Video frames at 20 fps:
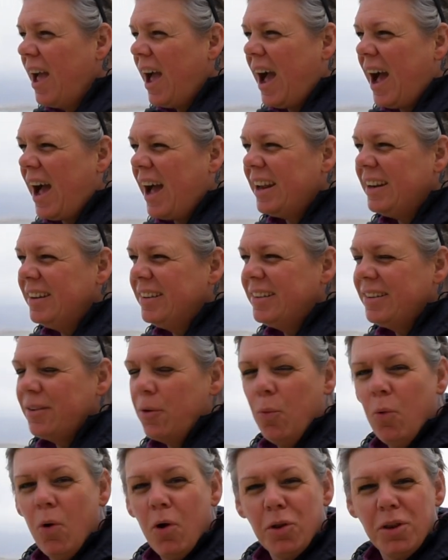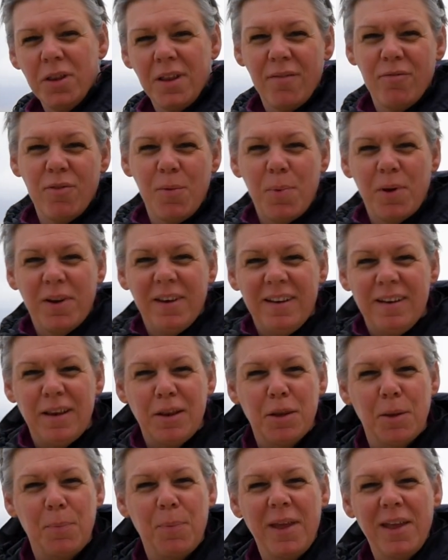and watched everybody
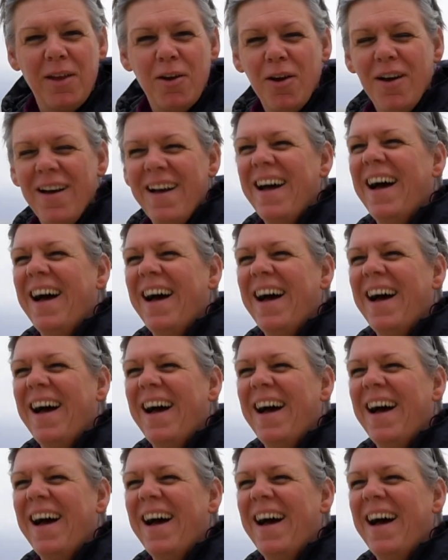disappear